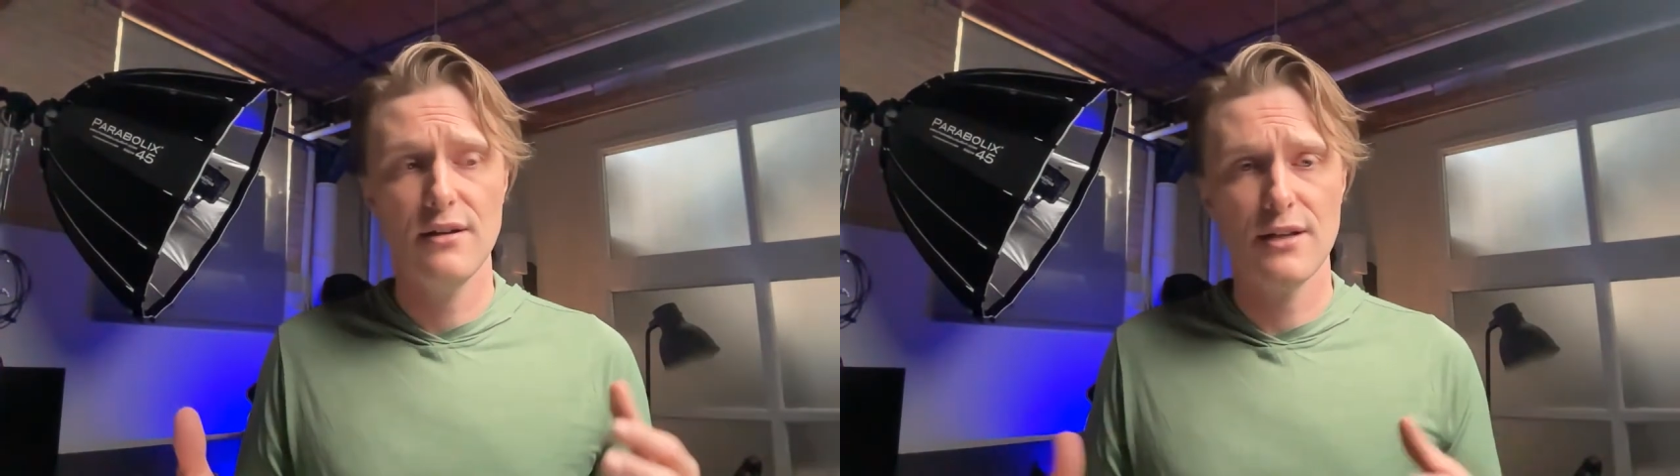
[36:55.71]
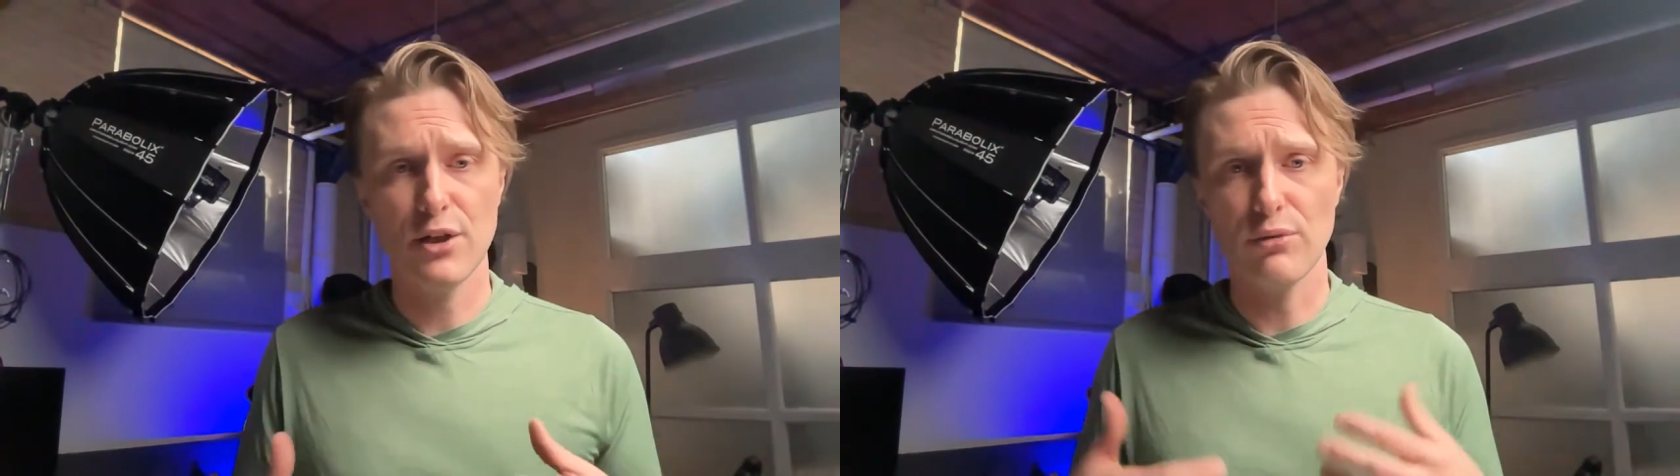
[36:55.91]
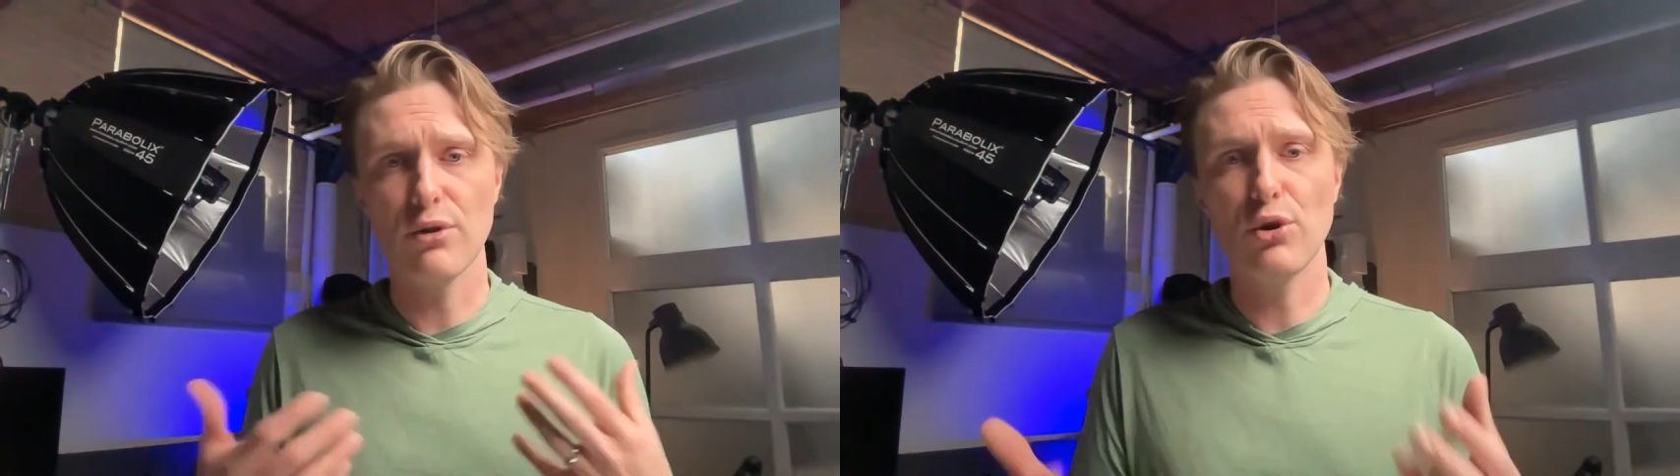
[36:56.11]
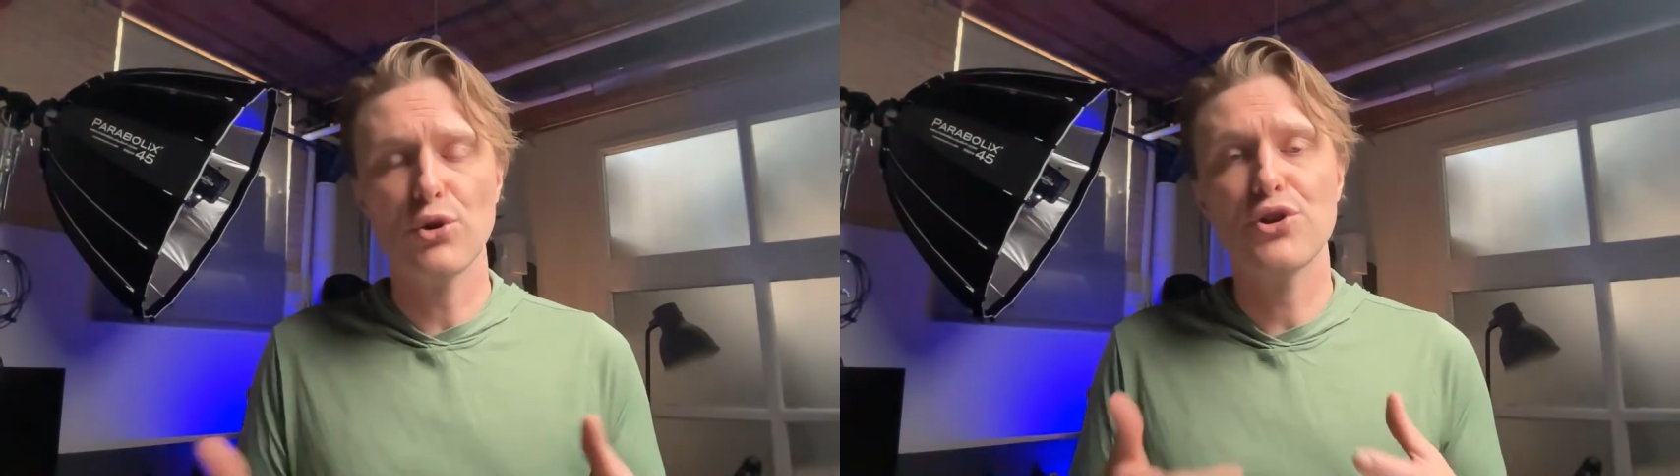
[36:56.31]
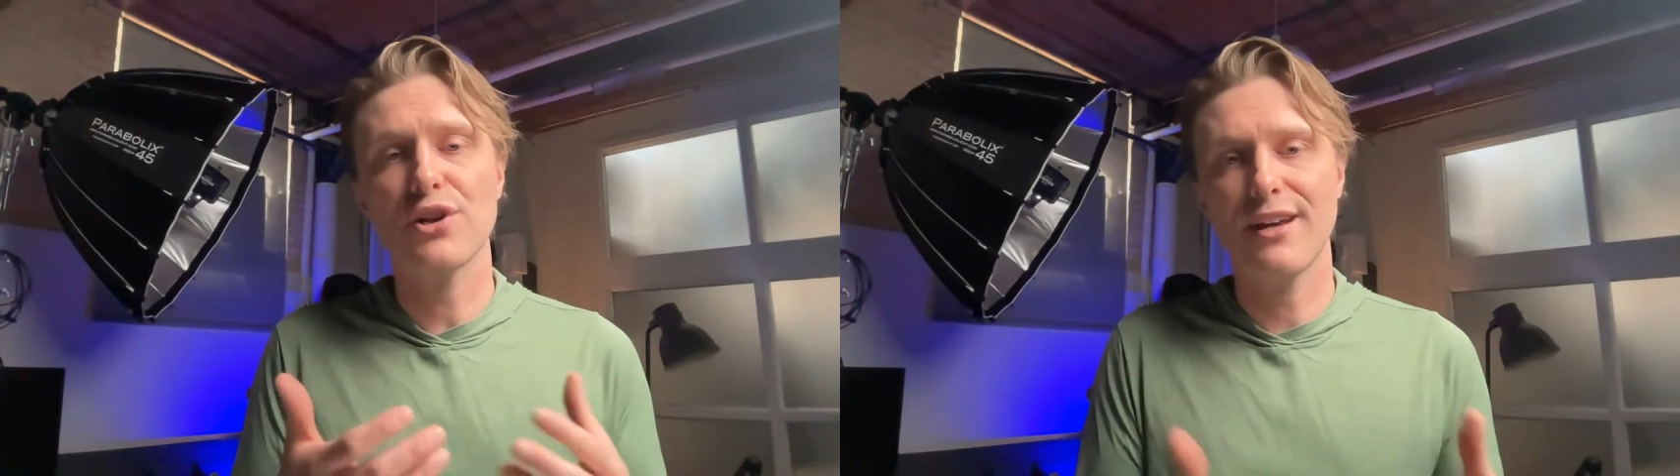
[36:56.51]
You know,
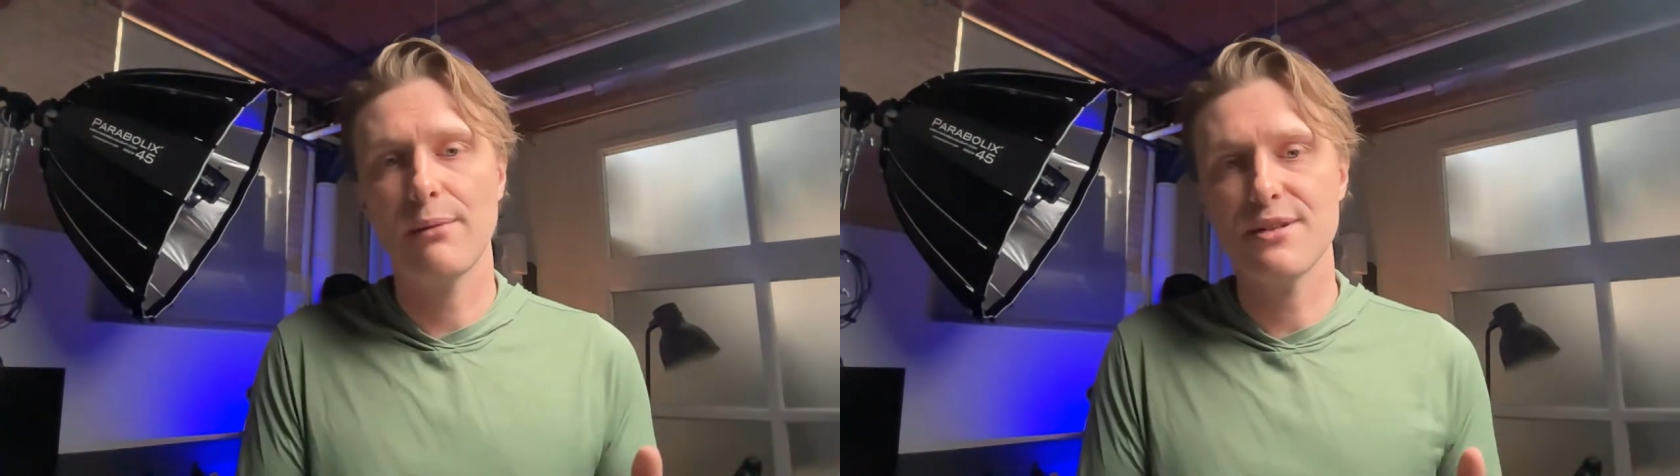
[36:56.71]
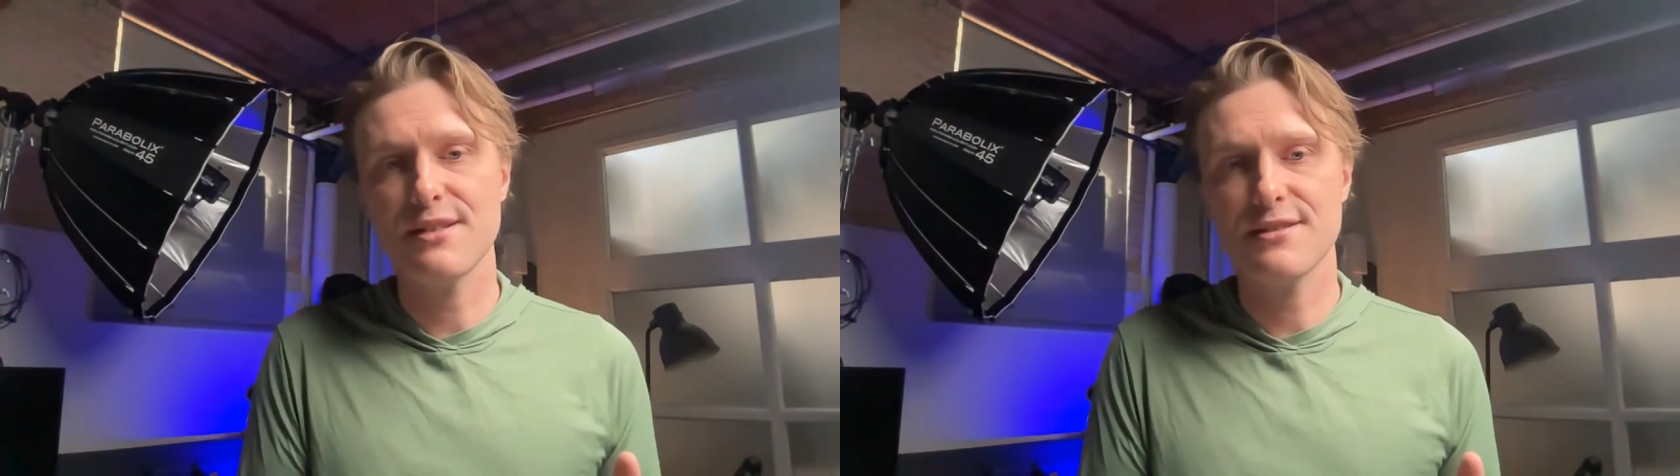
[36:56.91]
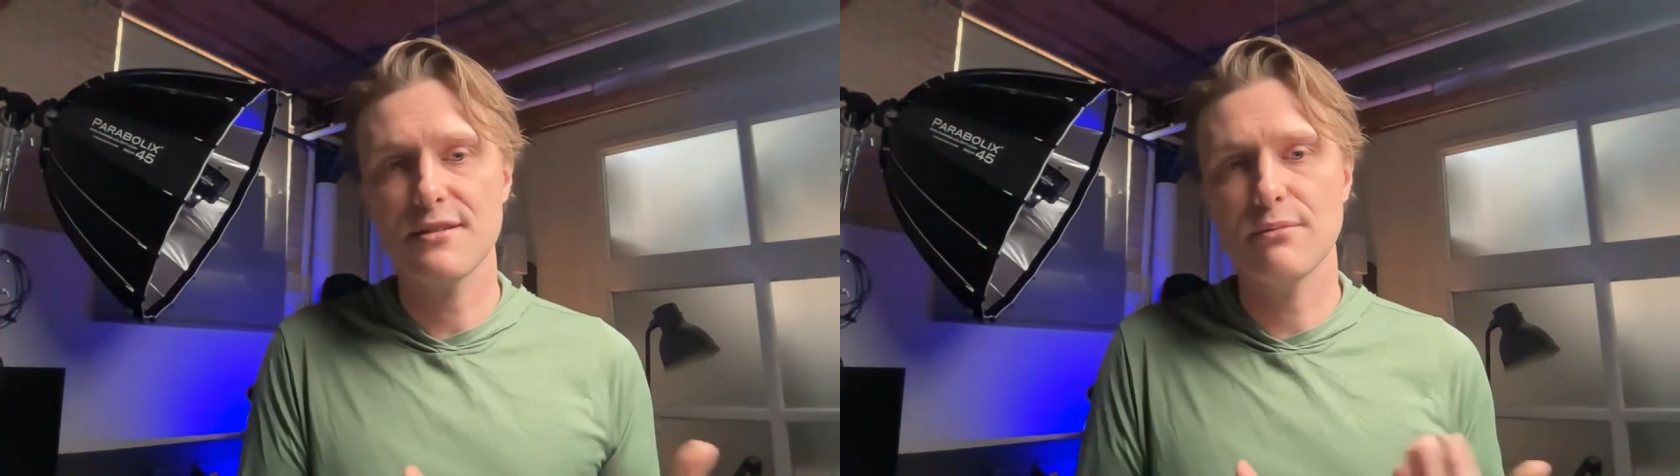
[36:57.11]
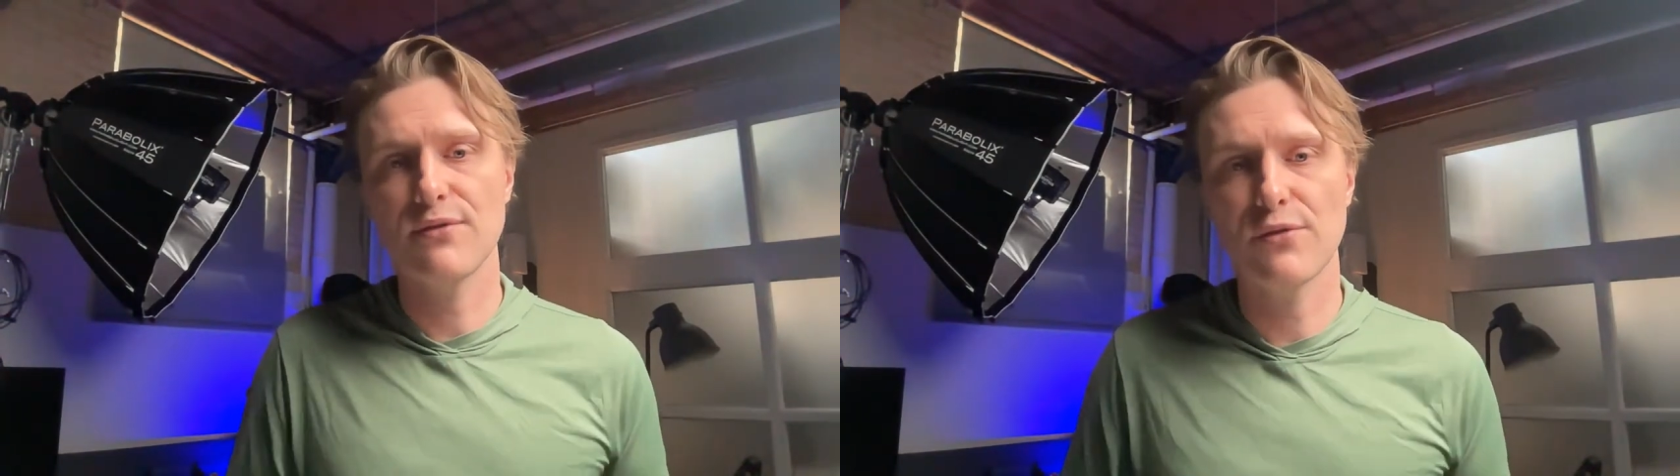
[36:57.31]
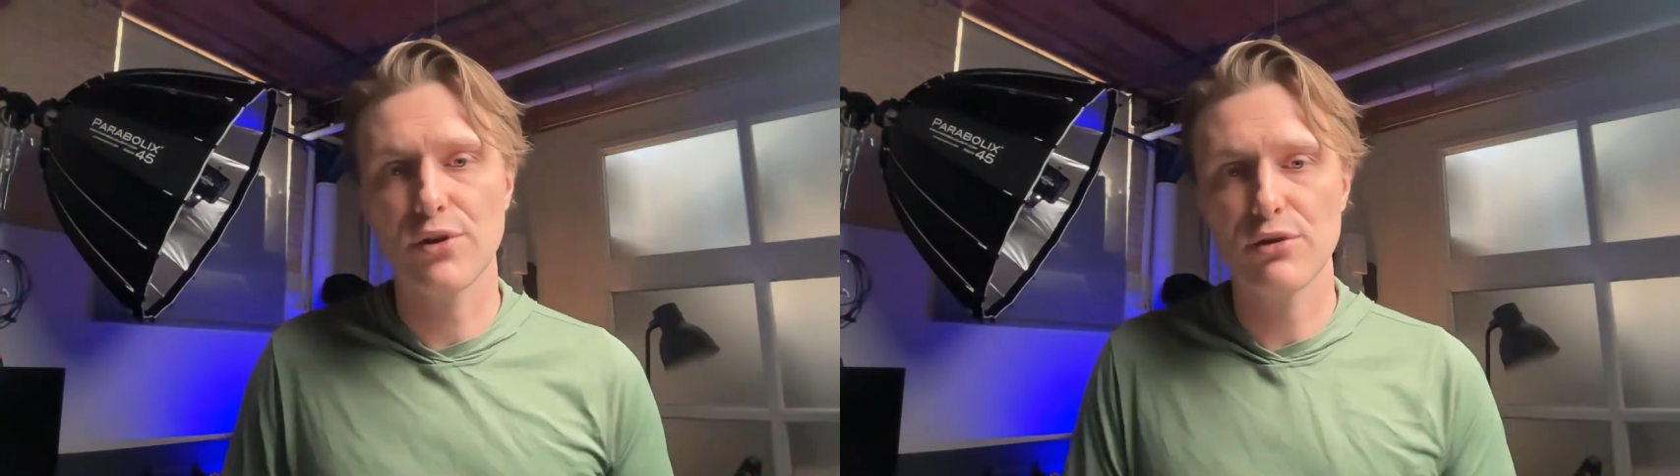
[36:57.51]
learn your camera system before